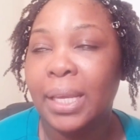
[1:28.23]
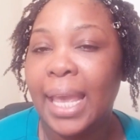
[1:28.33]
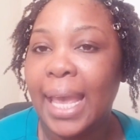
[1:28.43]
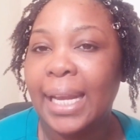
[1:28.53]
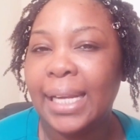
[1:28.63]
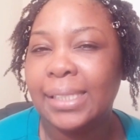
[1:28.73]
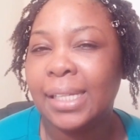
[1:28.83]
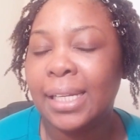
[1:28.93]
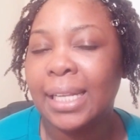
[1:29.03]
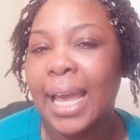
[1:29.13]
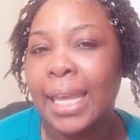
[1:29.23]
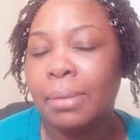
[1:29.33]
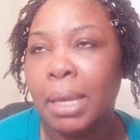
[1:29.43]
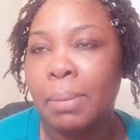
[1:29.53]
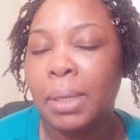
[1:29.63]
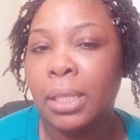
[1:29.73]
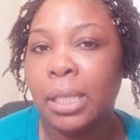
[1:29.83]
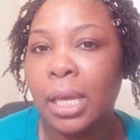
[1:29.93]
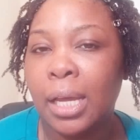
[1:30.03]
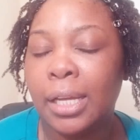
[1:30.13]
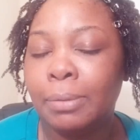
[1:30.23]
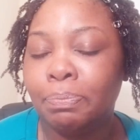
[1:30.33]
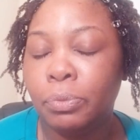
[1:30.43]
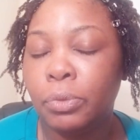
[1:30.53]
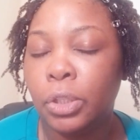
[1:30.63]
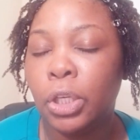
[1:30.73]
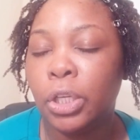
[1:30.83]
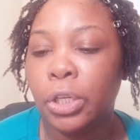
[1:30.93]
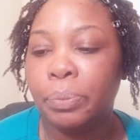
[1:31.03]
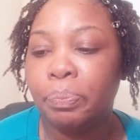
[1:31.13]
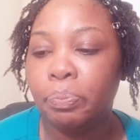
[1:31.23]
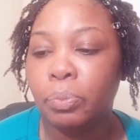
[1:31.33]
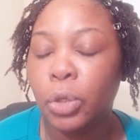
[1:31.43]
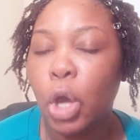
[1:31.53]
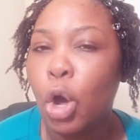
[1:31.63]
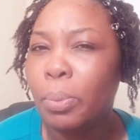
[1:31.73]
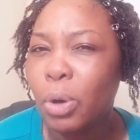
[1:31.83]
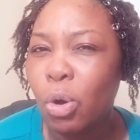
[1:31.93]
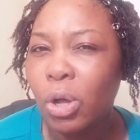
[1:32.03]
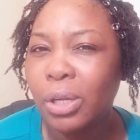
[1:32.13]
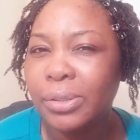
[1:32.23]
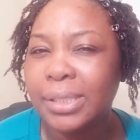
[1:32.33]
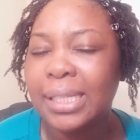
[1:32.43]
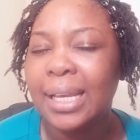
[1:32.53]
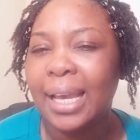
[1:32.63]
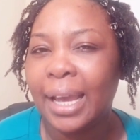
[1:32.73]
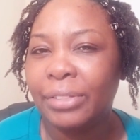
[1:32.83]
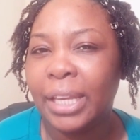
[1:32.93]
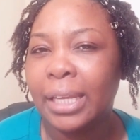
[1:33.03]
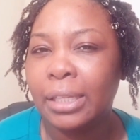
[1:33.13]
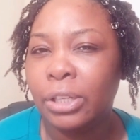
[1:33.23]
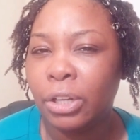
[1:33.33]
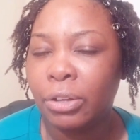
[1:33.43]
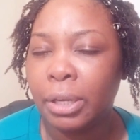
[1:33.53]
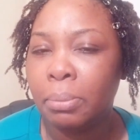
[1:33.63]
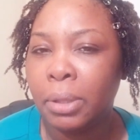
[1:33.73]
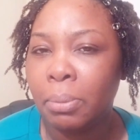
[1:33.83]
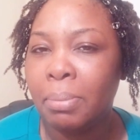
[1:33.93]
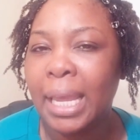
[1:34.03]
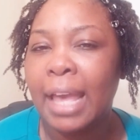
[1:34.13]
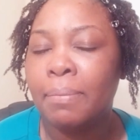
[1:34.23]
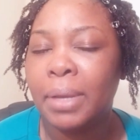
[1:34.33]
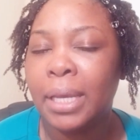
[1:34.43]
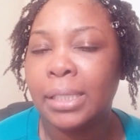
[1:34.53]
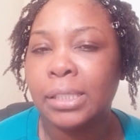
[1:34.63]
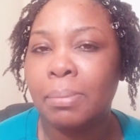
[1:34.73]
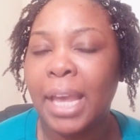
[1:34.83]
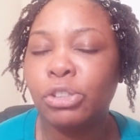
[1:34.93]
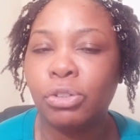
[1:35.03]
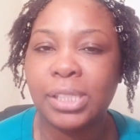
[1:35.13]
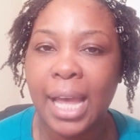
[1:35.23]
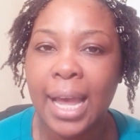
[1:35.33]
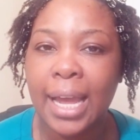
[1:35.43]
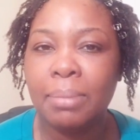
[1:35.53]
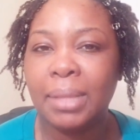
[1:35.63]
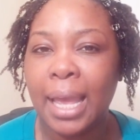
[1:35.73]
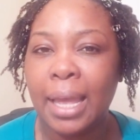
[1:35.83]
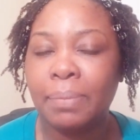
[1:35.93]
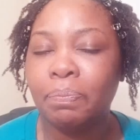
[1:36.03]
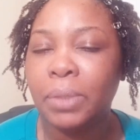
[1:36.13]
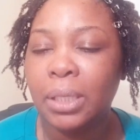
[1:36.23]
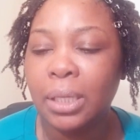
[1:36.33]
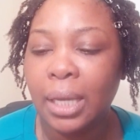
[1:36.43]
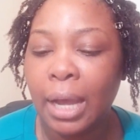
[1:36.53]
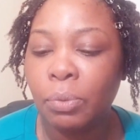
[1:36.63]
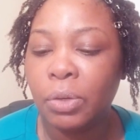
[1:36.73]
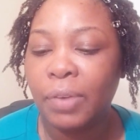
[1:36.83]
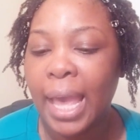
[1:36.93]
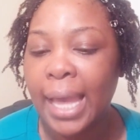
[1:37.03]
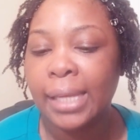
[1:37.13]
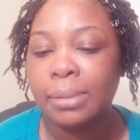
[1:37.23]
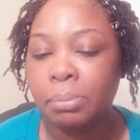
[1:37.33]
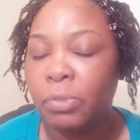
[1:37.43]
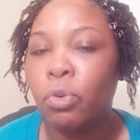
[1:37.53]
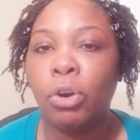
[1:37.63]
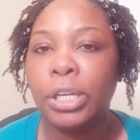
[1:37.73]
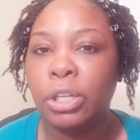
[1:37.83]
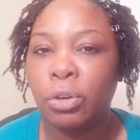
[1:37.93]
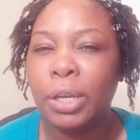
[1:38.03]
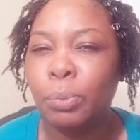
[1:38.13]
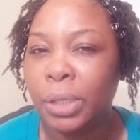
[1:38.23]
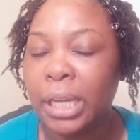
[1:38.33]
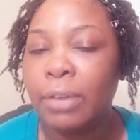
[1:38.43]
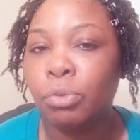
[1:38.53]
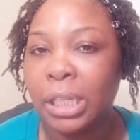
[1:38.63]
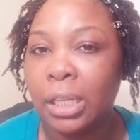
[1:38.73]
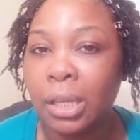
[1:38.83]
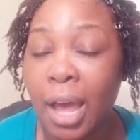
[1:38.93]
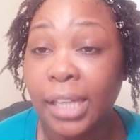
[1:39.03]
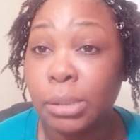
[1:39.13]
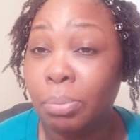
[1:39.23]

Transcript: Had I done like maybe the comb coils, I think there may have been some extra time that I would have had before it would have really locked.